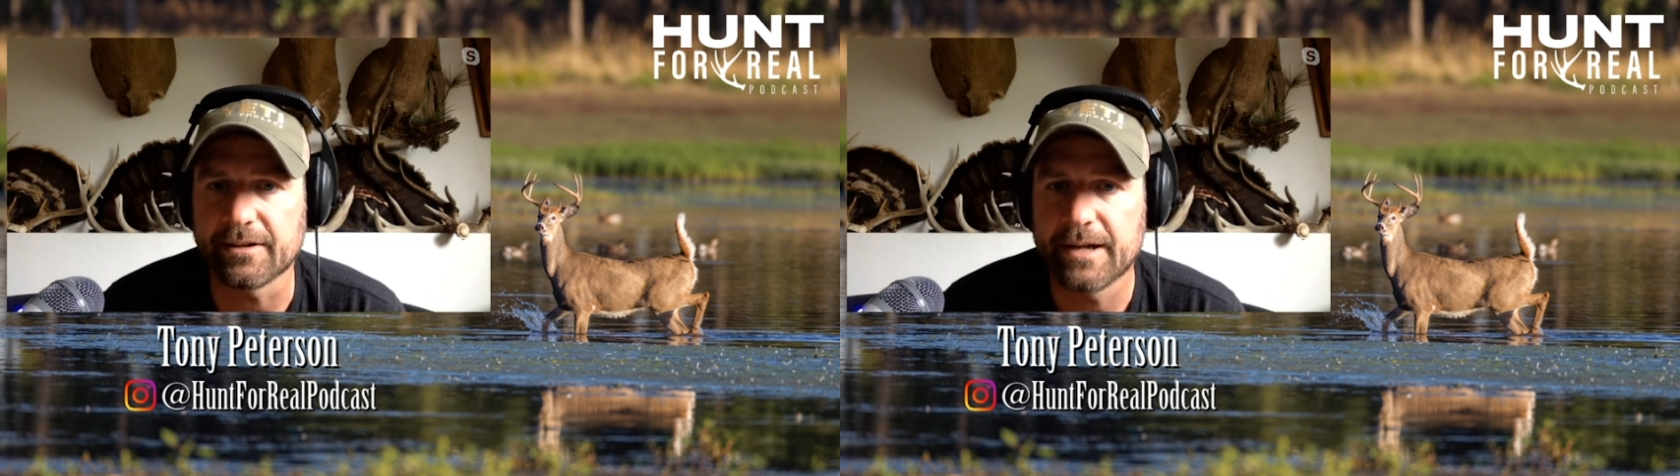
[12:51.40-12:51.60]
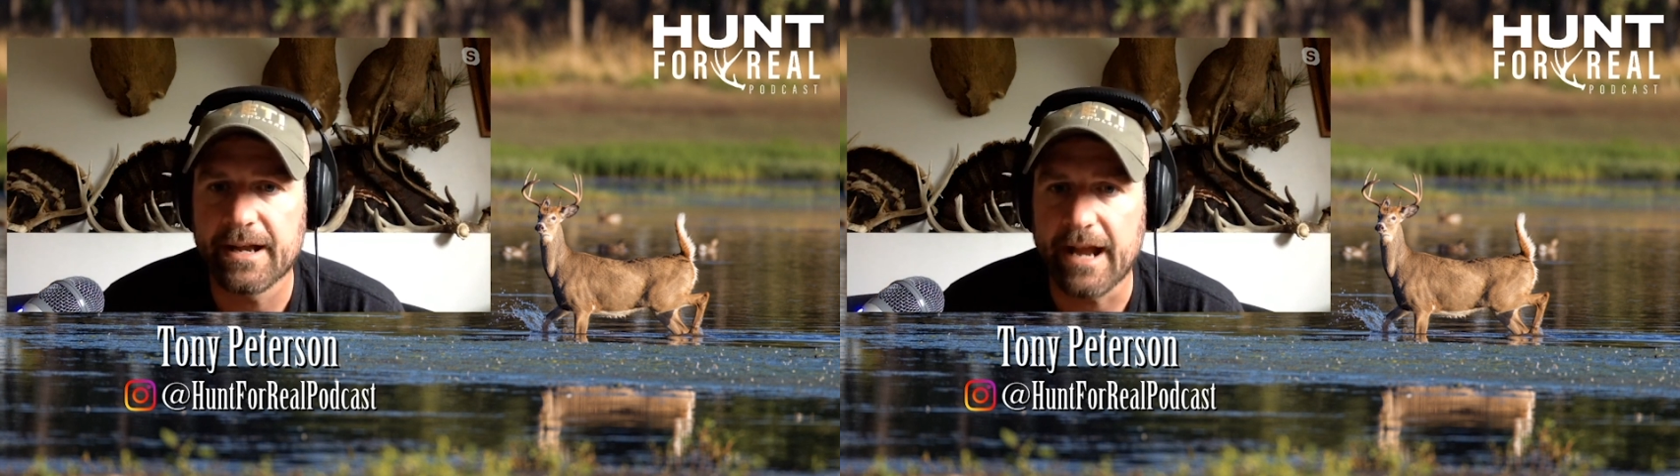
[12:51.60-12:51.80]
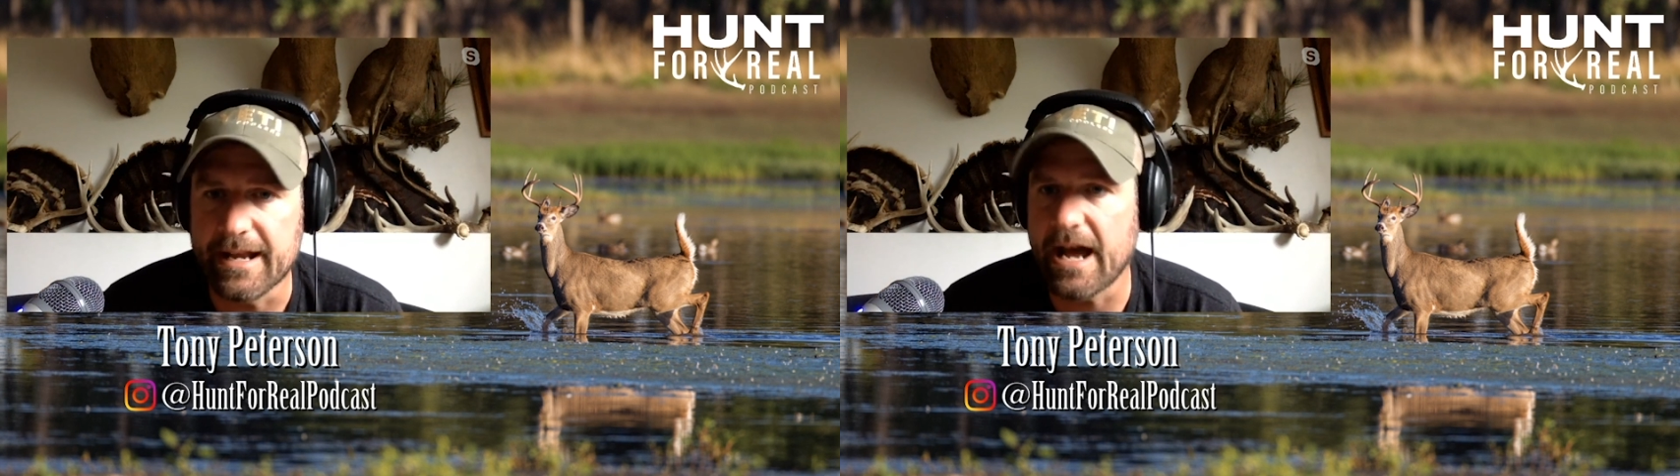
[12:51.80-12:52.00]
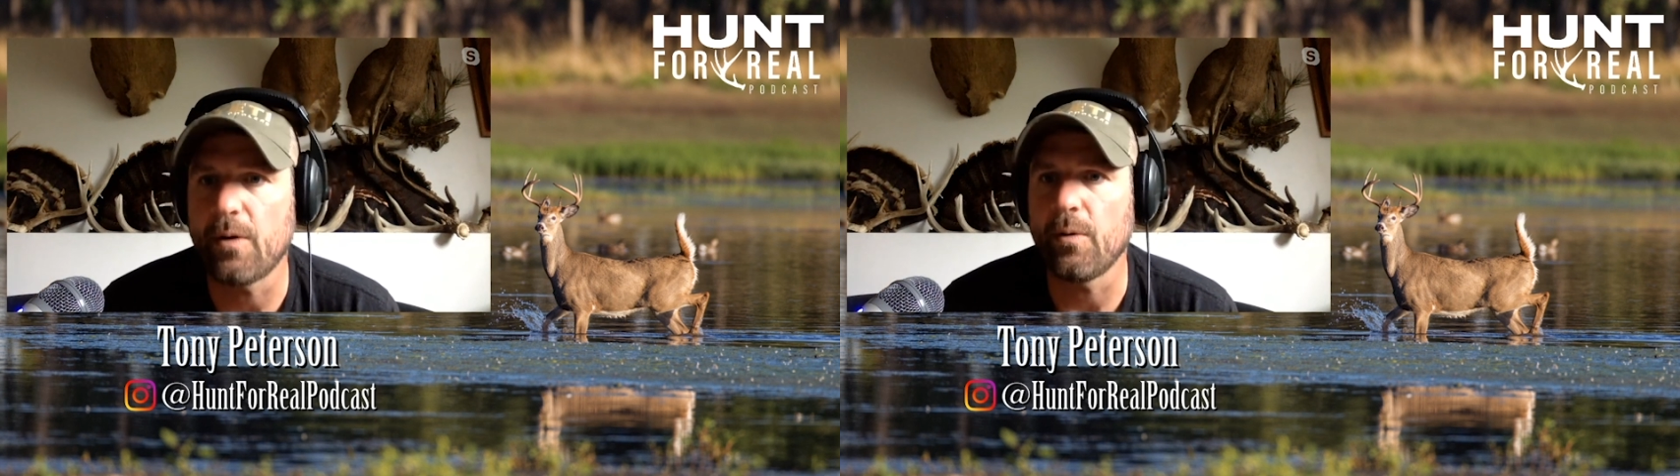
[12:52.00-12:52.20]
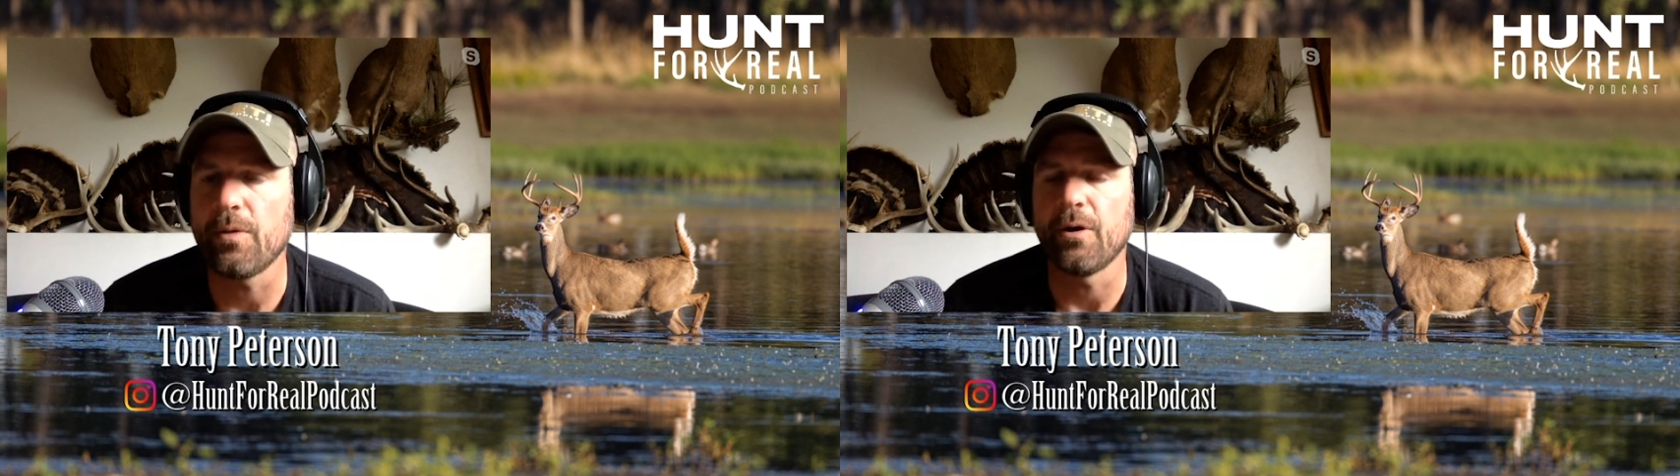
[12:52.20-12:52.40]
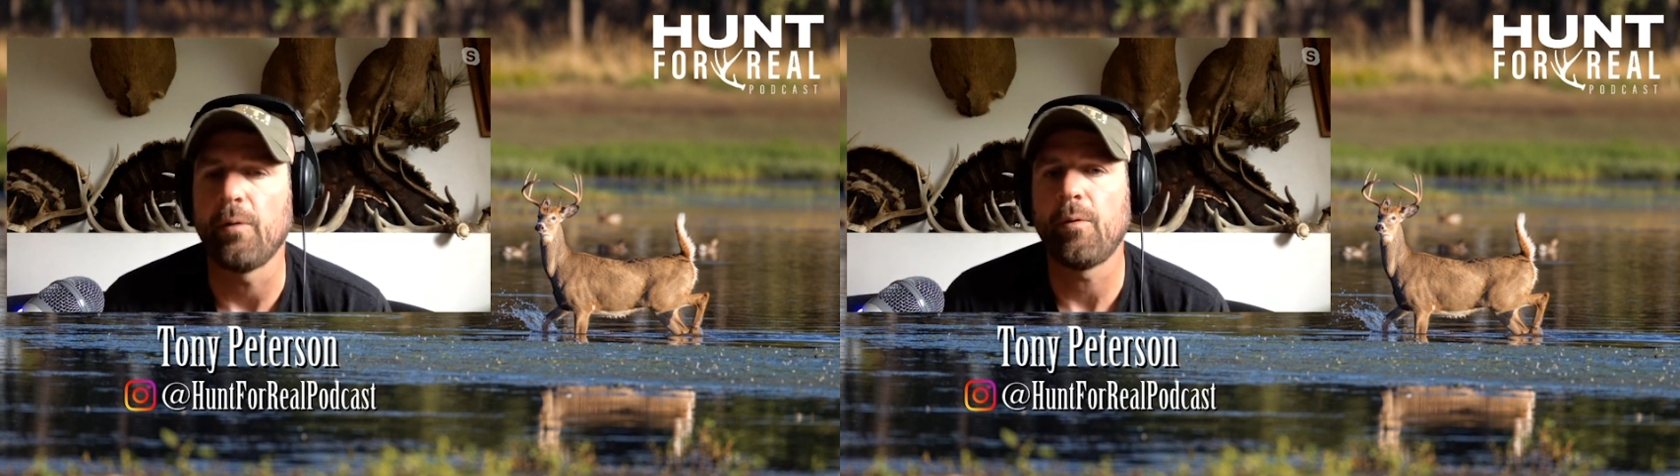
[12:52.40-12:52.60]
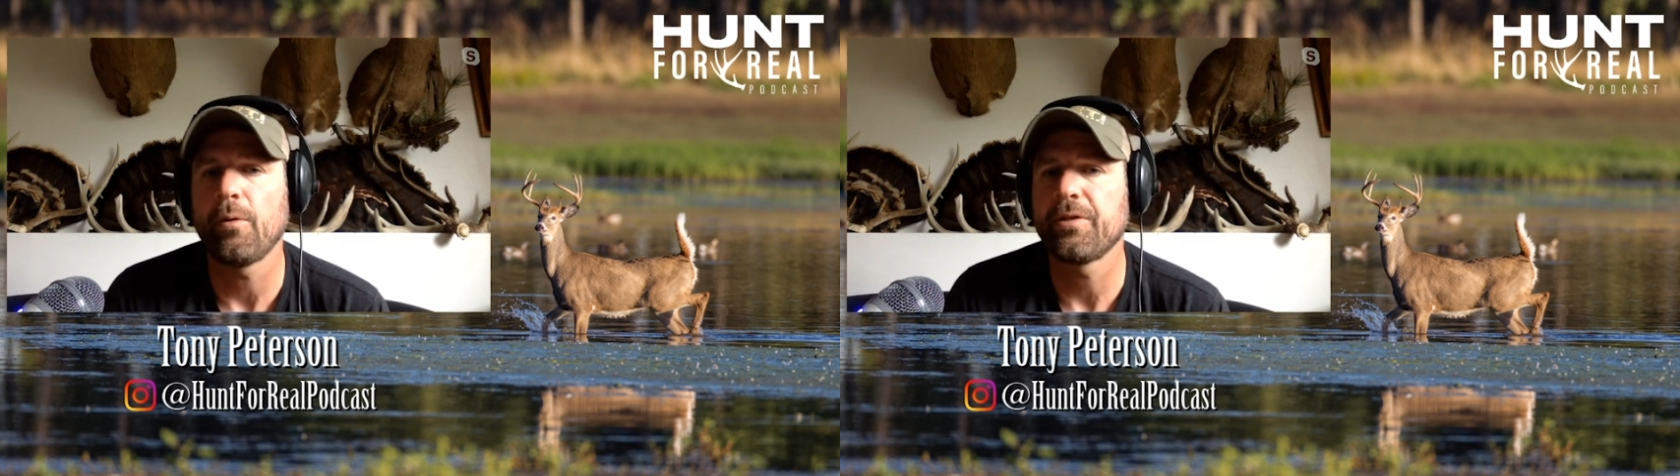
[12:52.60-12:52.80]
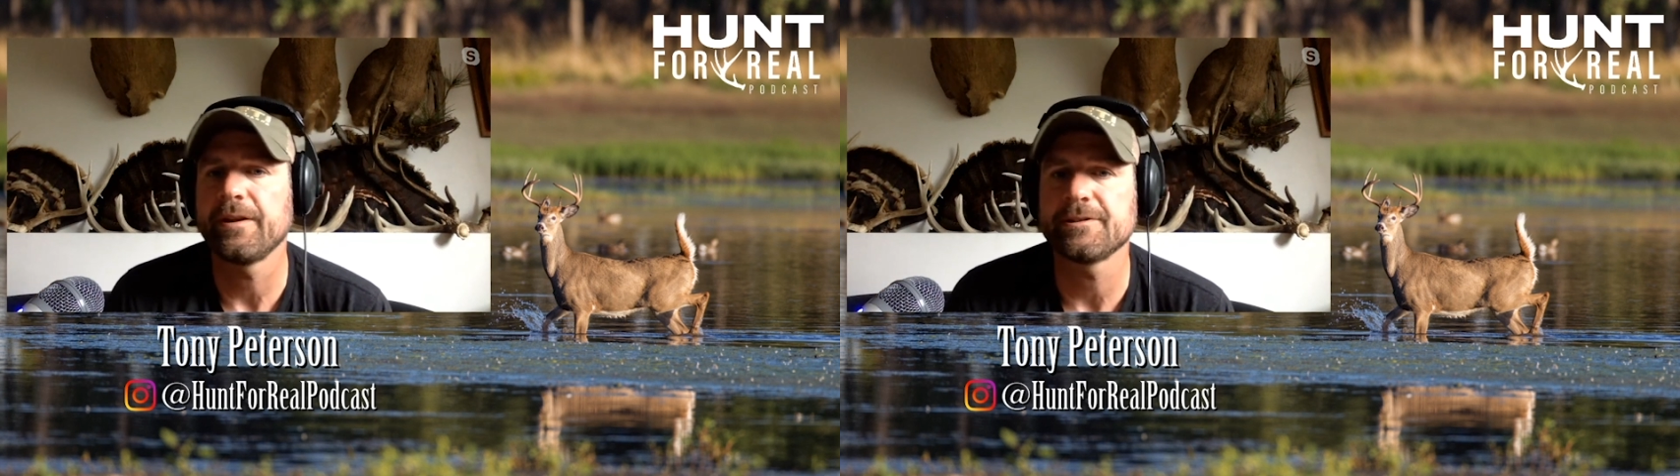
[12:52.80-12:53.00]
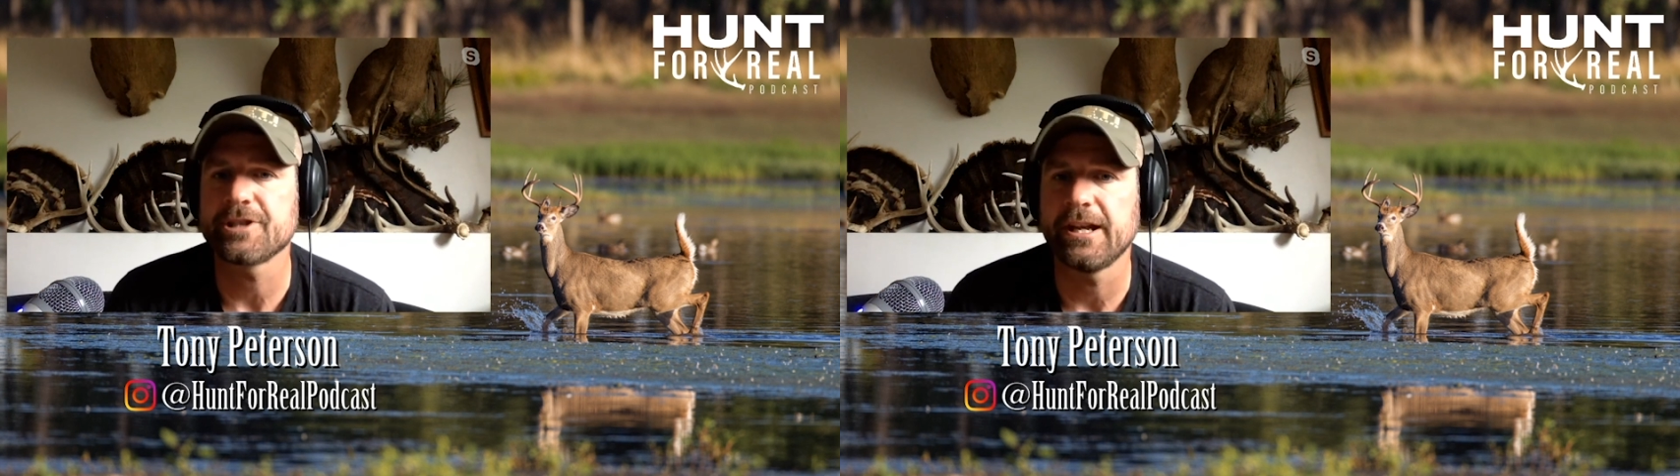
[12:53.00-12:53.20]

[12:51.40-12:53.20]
and now the whole thing changed